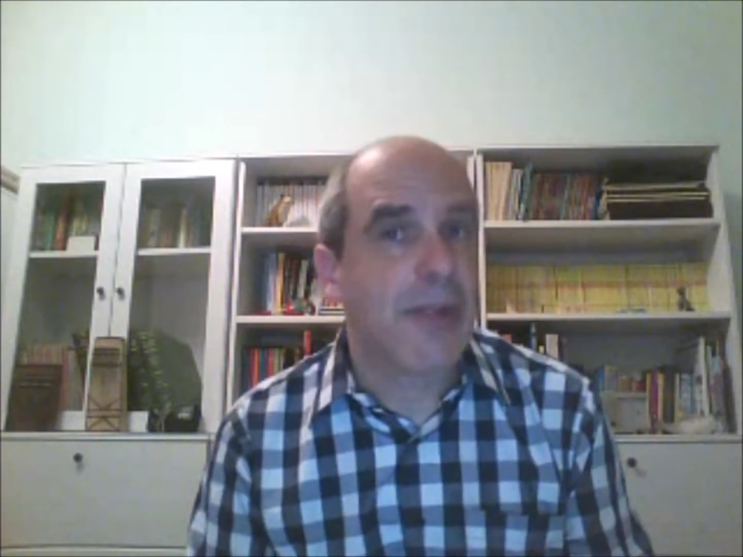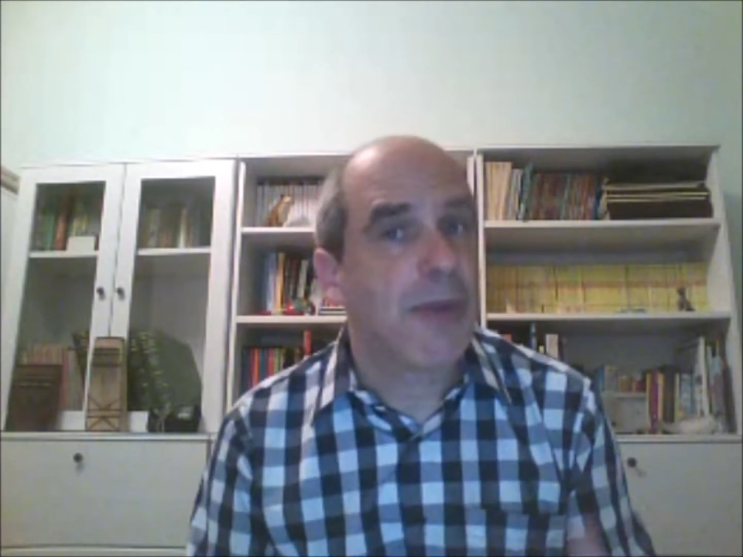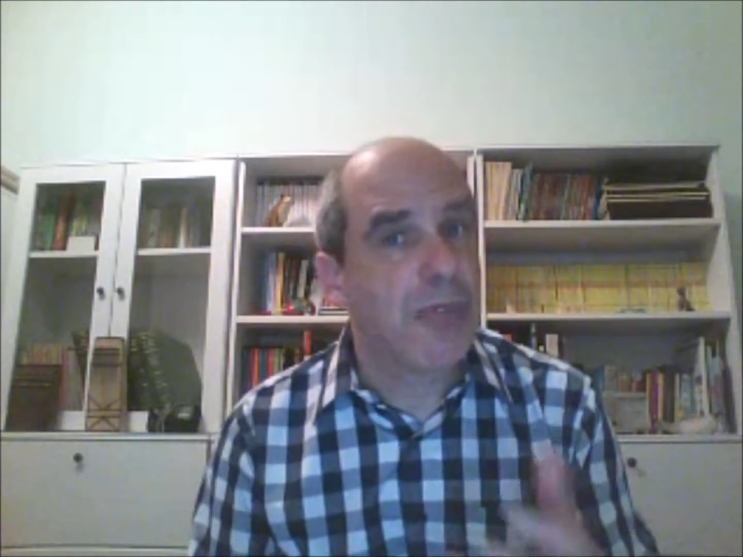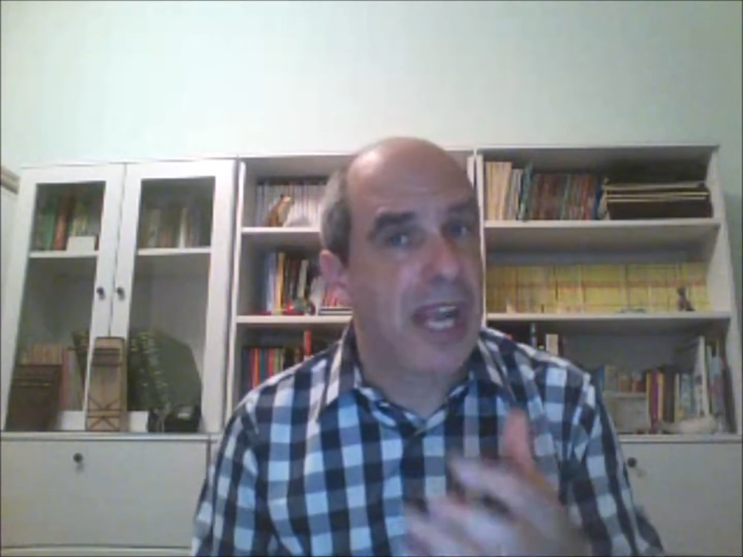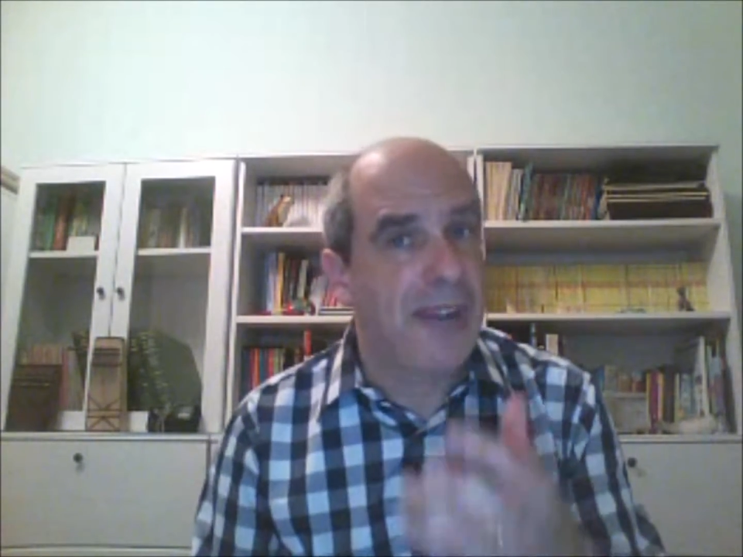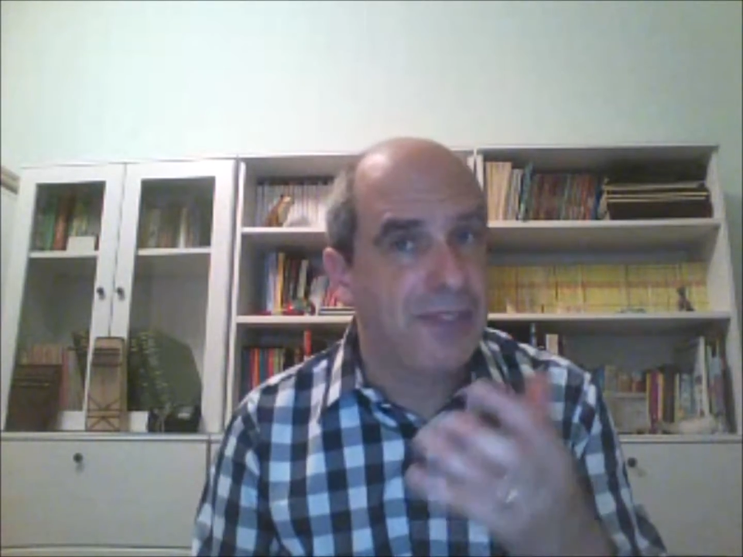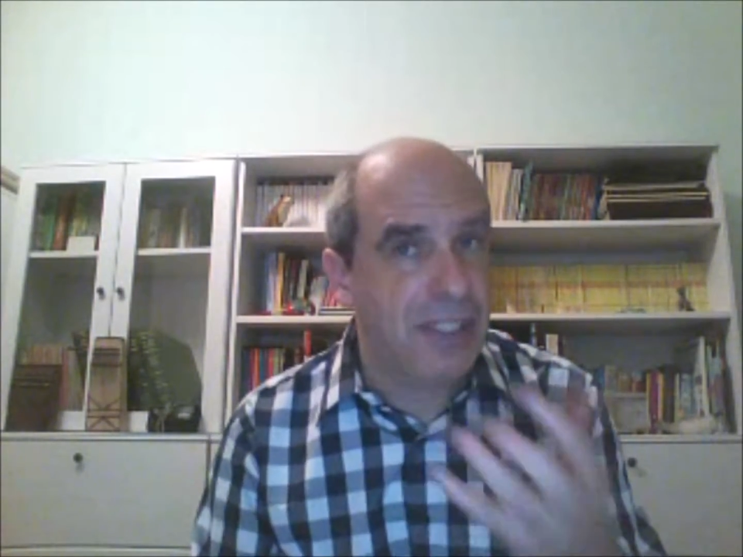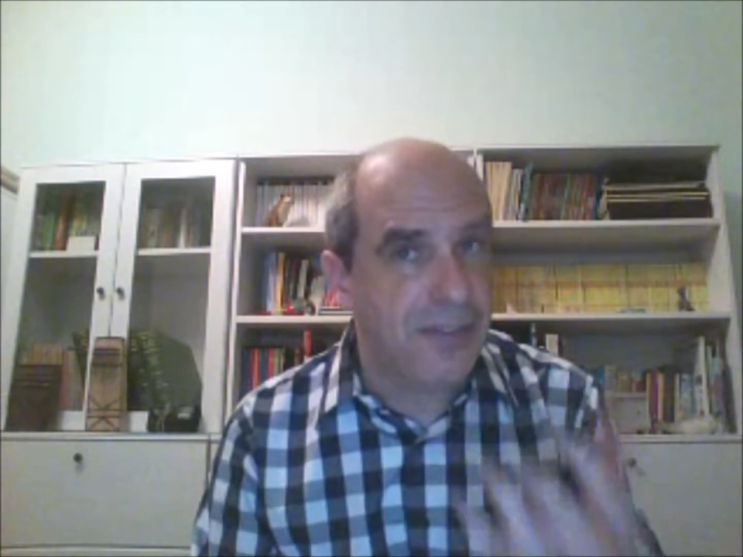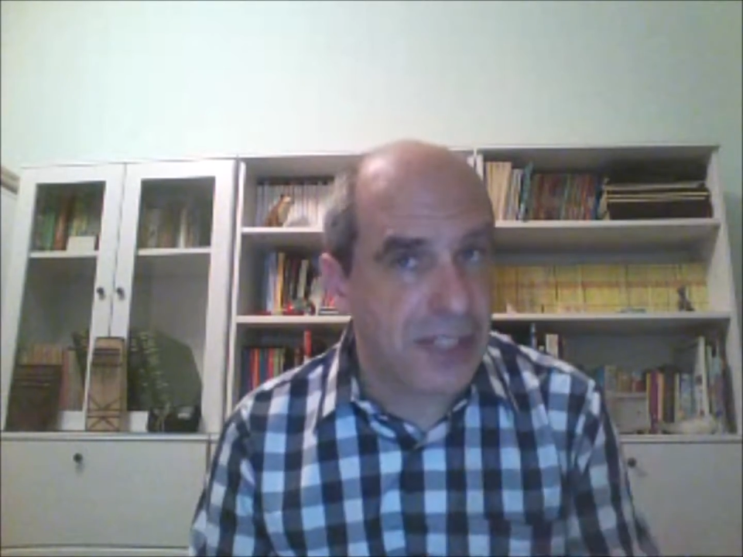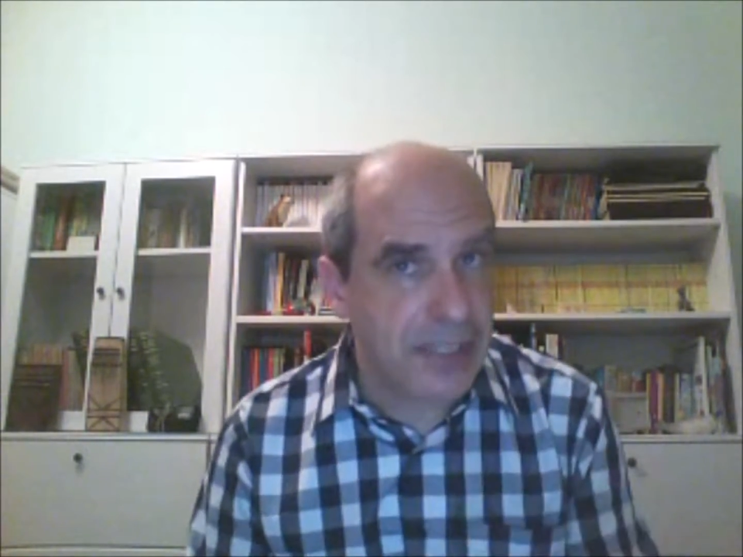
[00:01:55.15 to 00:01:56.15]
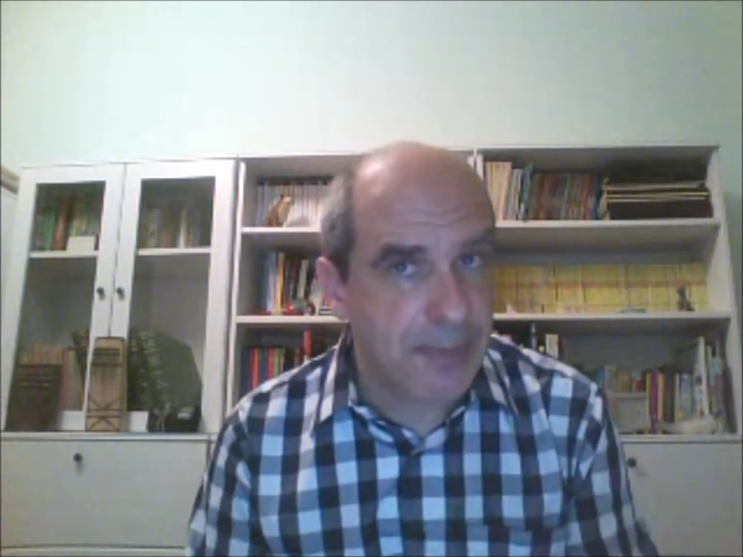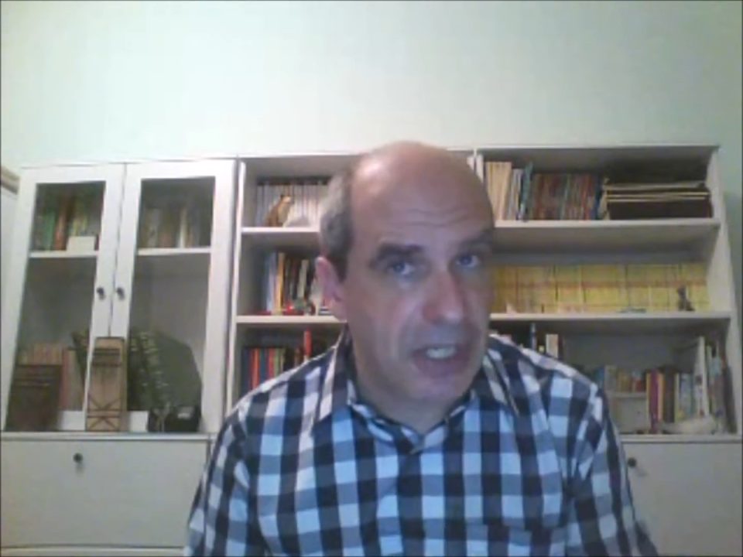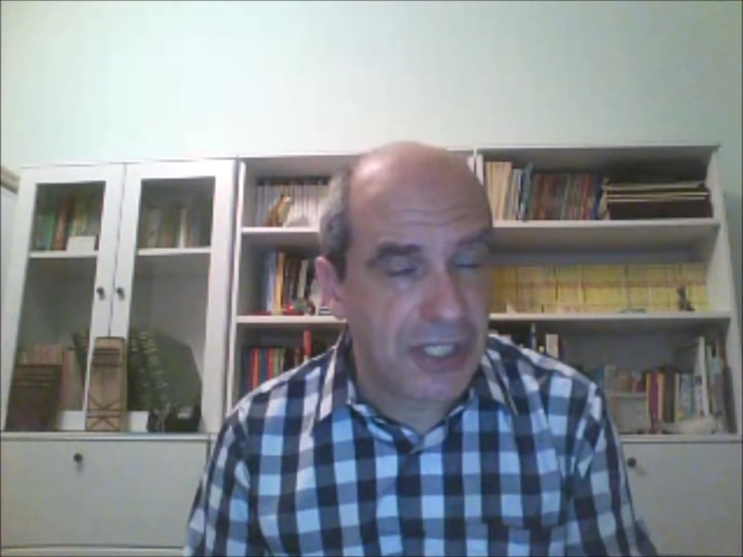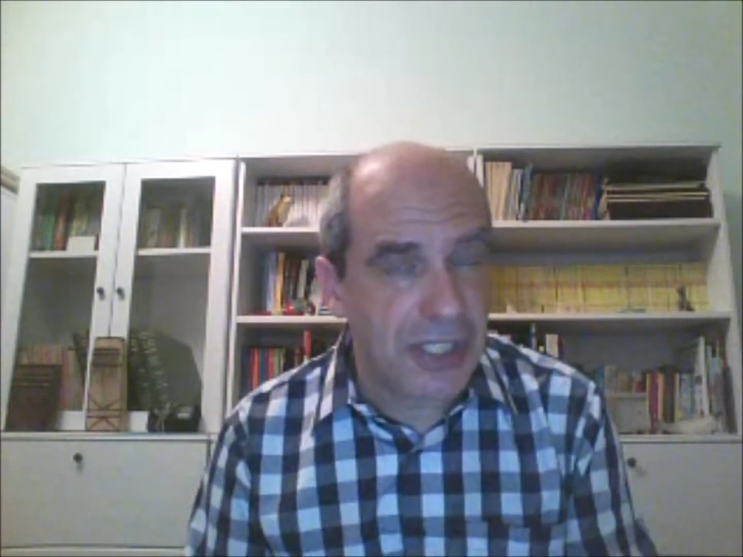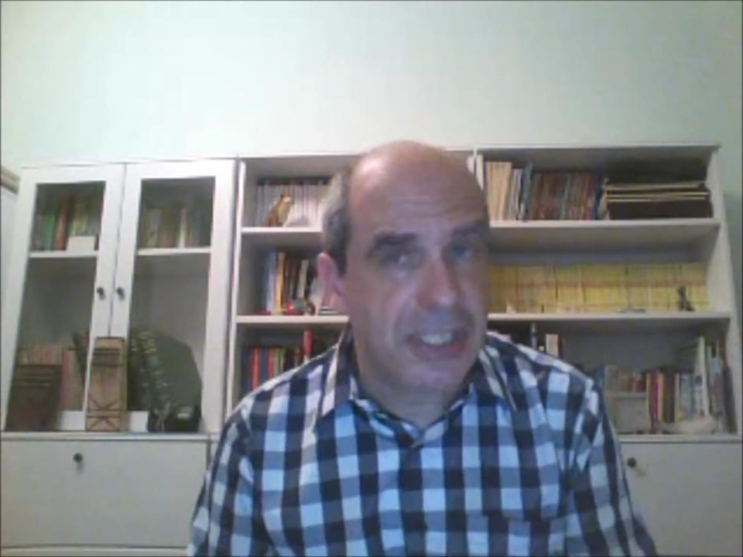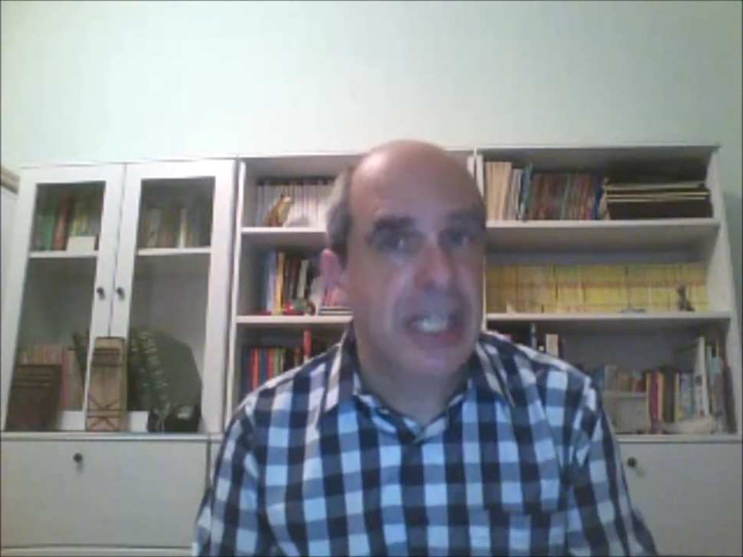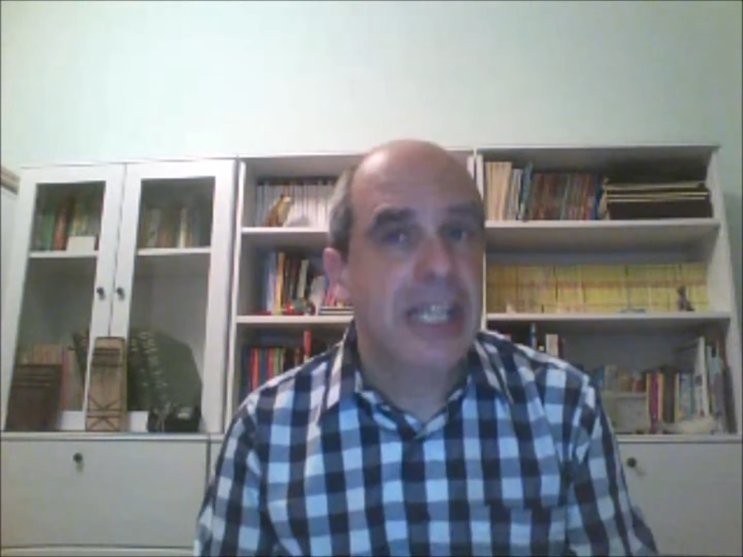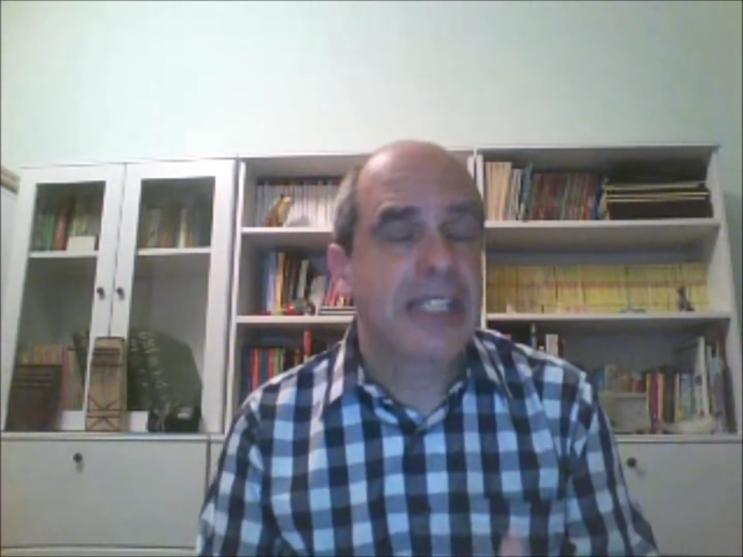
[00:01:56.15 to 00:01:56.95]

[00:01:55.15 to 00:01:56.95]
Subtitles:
but we have different species